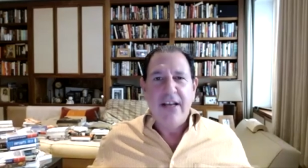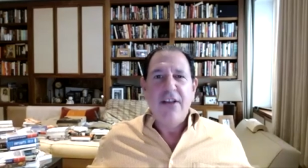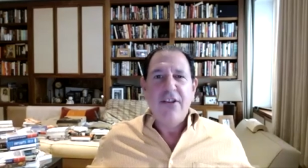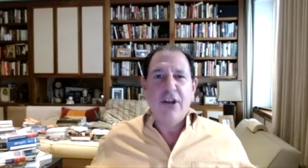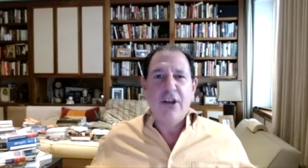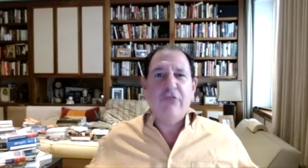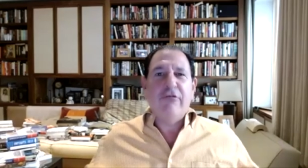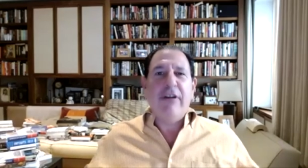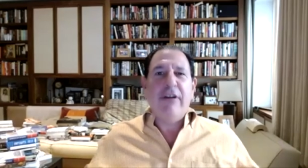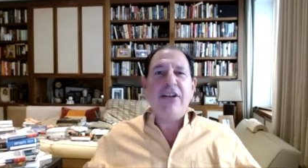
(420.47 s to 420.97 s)
The
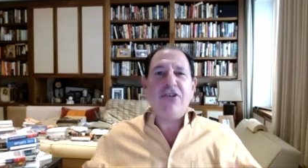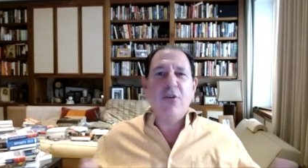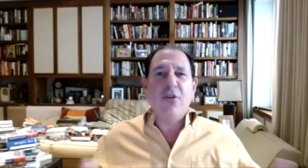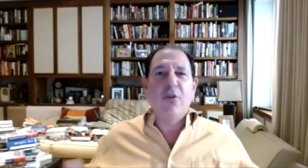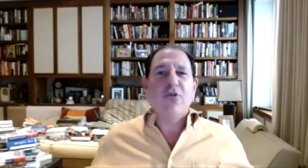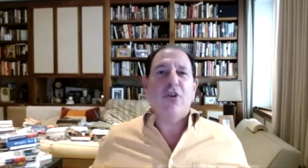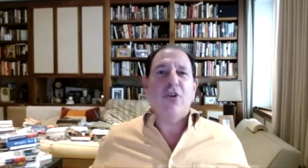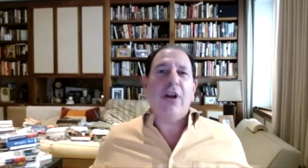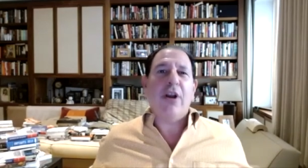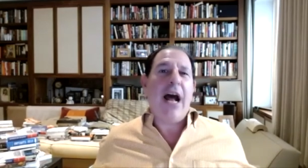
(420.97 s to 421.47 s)
great
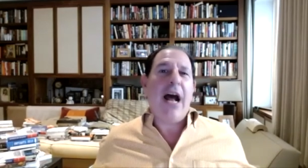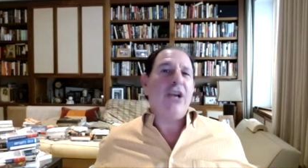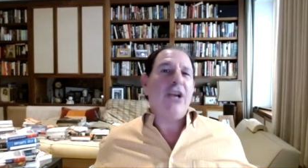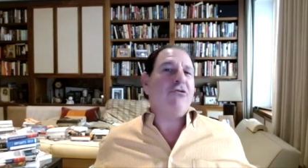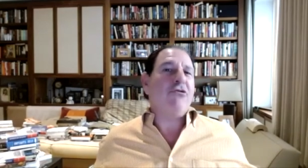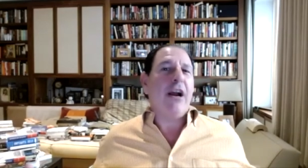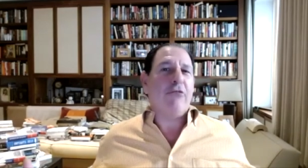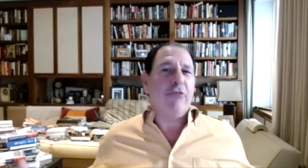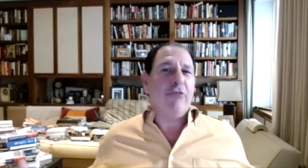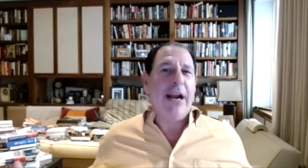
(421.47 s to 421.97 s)
social
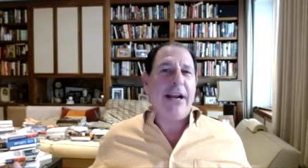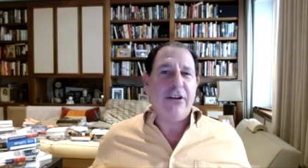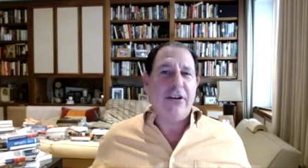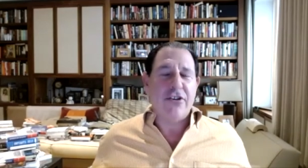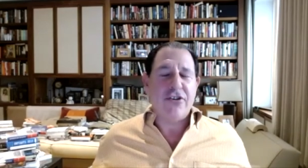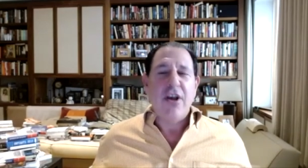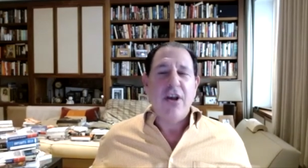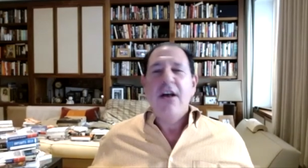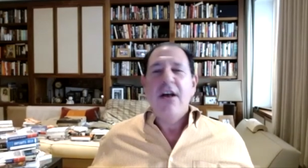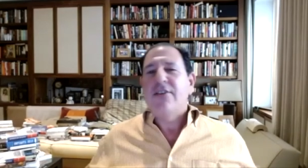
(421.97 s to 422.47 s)
contract
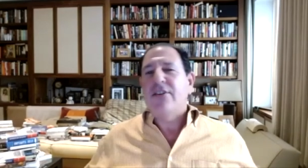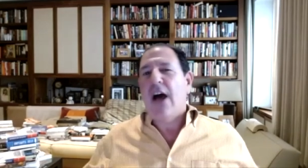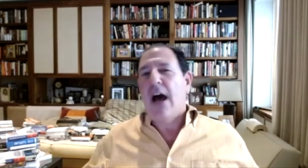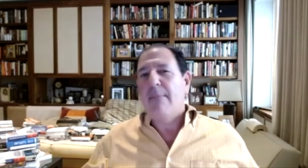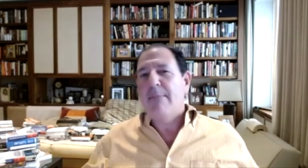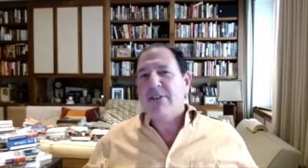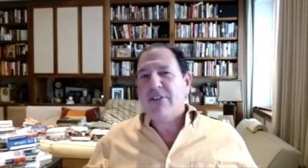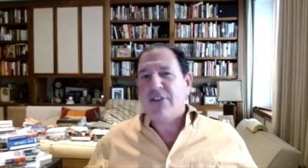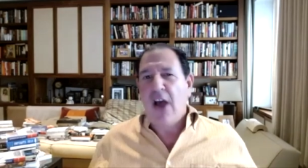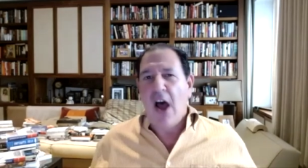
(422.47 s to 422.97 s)
writers,
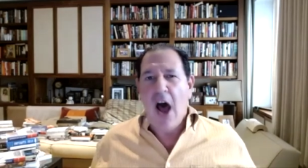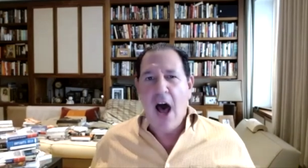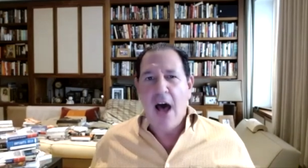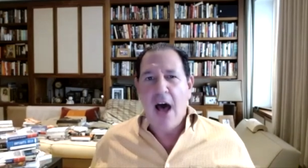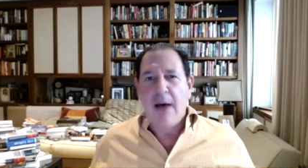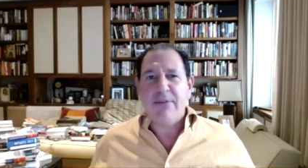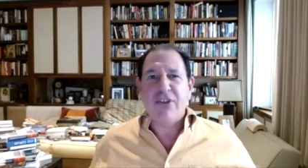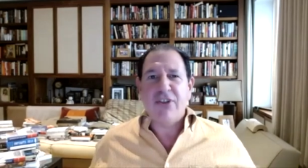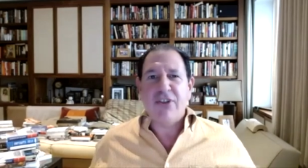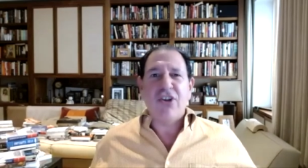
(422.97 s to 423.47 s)
Thomas
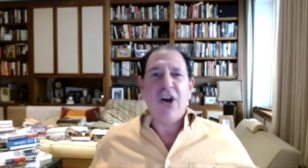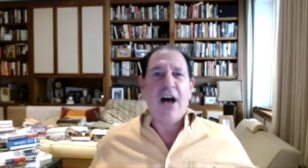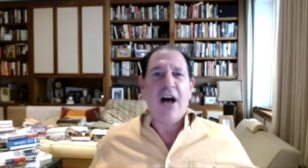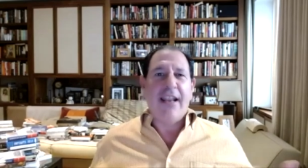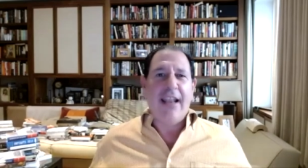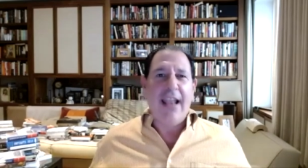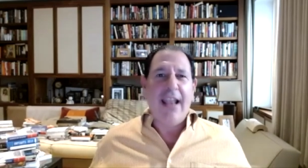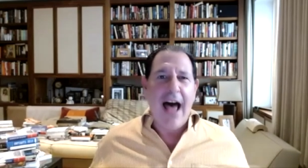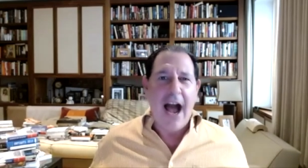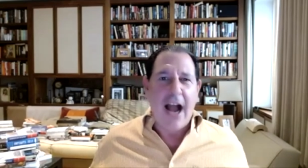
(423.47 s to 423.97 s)
Hobbes, John
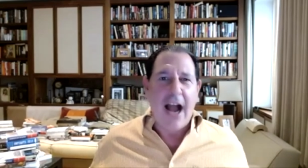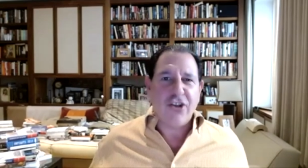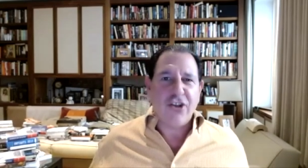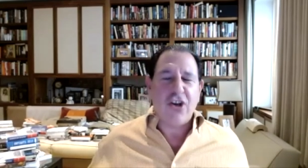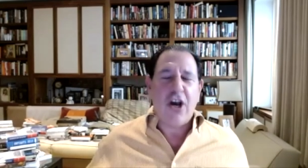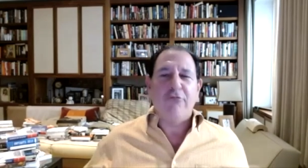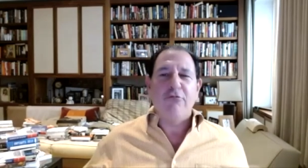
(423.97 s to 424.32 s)
Locke, John